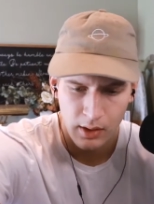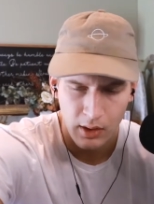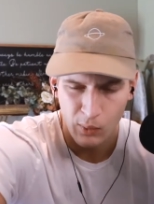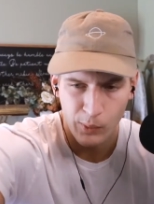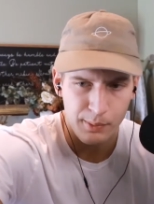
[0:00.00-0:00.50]

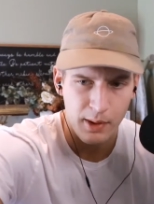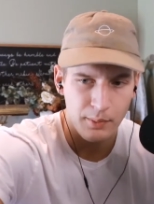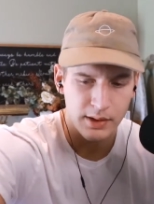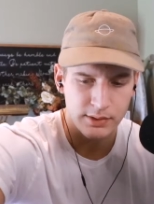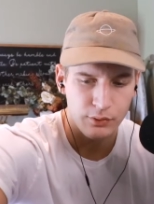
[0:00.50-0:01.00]
What about
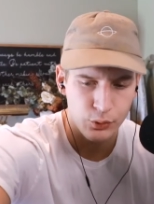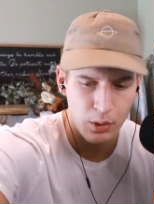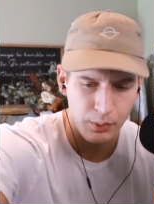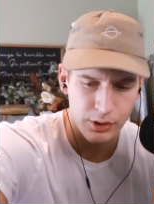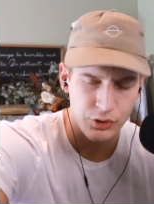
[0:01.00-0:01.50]
myself do I
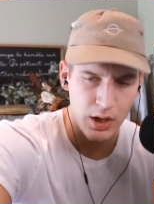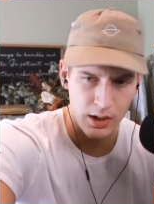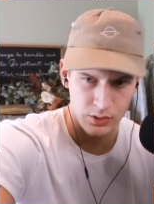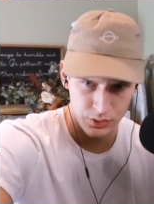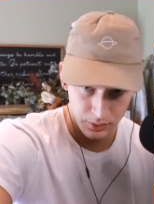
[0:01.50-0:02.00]
want to
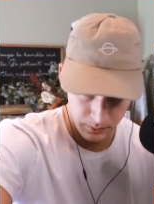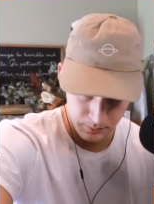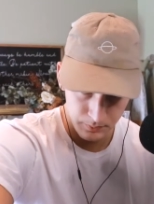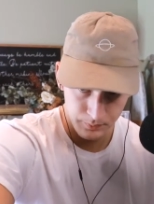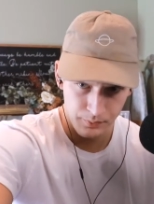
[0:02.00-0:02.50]
change?
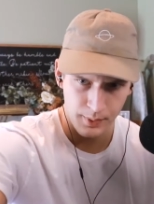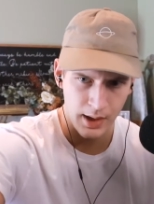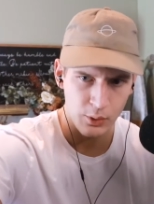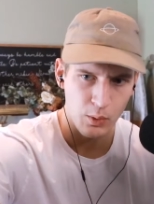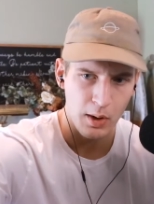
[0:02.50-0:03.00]
How
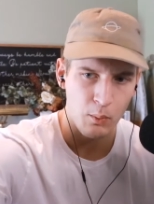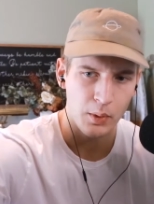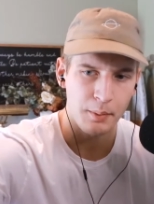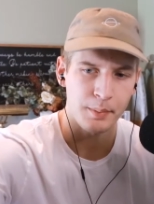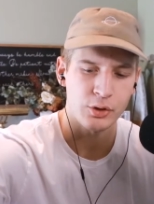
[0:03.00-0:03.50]
do I want
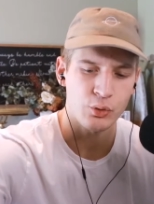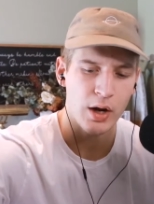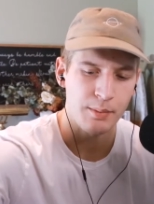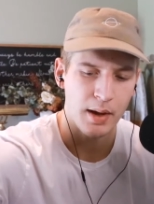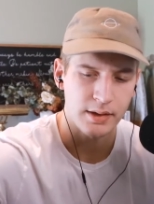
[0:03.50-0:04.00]
to portray
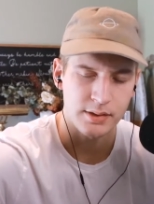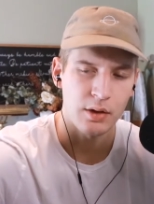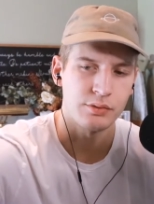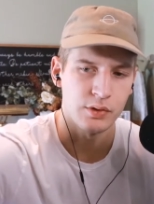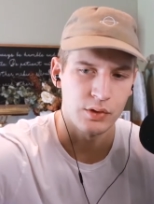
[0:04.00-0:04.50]
myself
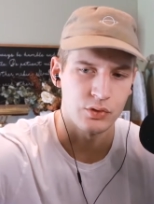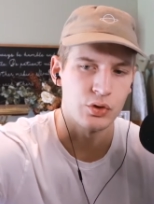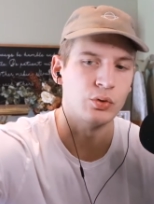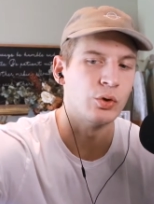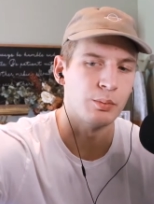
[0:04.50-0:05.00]
to this new
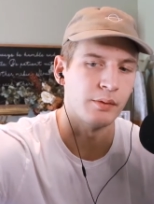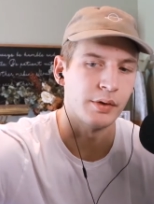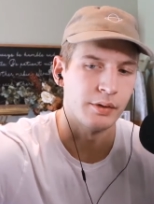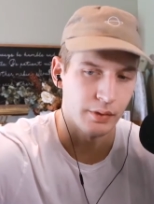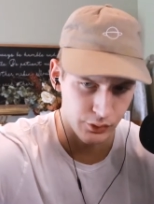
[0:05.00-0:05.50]
group of
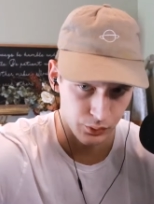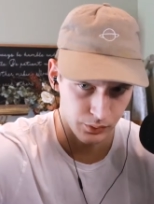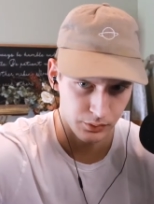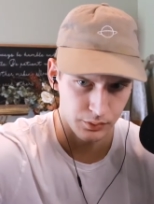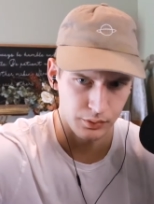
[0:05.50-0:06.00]
individuals,
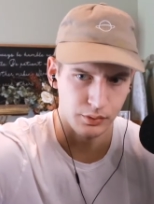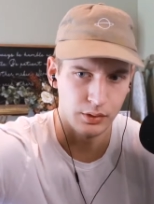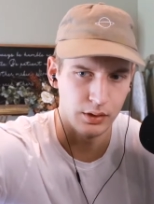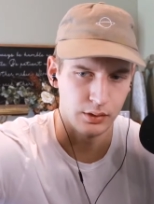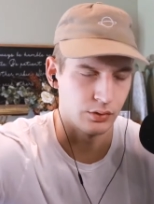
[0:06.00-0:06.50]

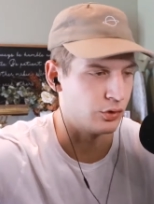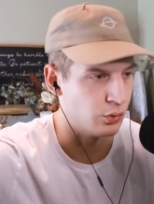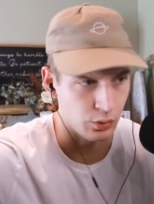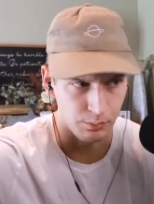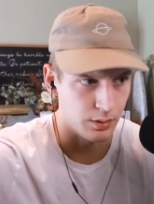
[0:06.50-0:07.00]
this new
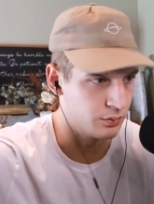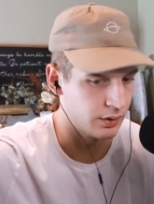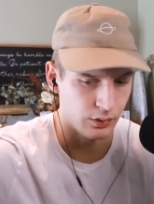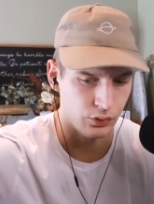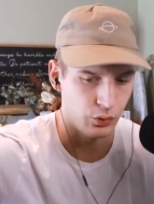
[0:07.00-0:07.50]
community,
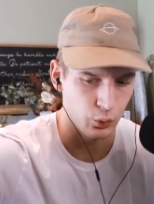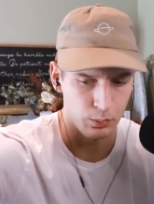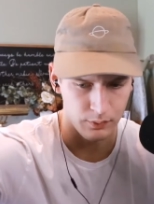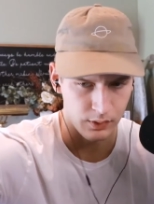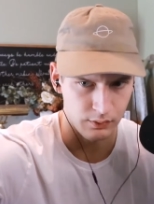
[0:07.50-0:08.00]
this new group
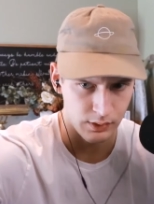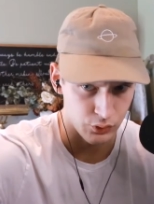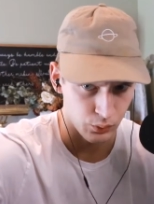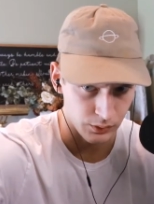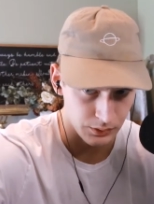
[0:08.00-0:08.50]
of
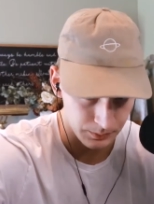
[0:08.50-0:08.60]
individuals?